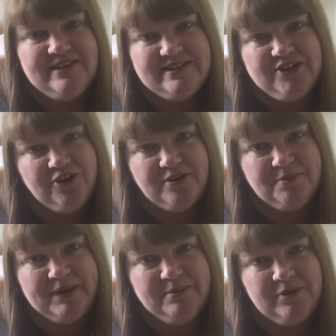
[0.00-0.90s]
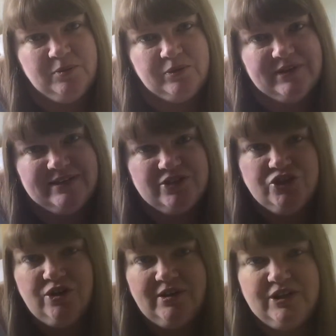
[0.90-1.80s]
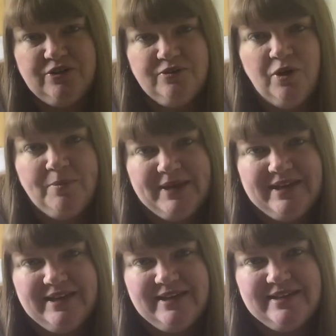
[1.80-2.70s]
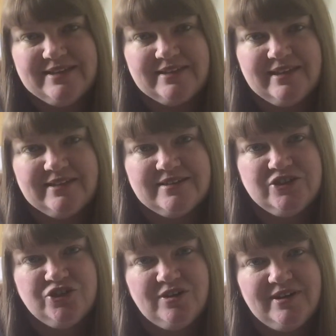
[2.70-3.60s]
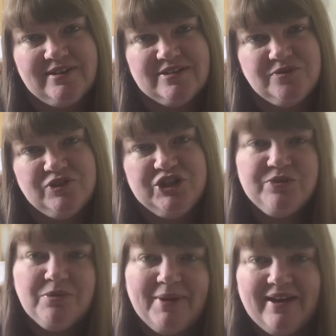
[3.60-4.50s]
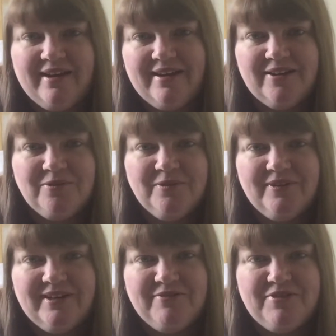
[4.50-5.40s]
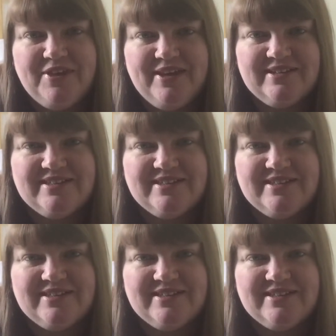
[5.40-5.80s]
this time people are wanting to try new hobbies and things to try and sort of chill them out and everything.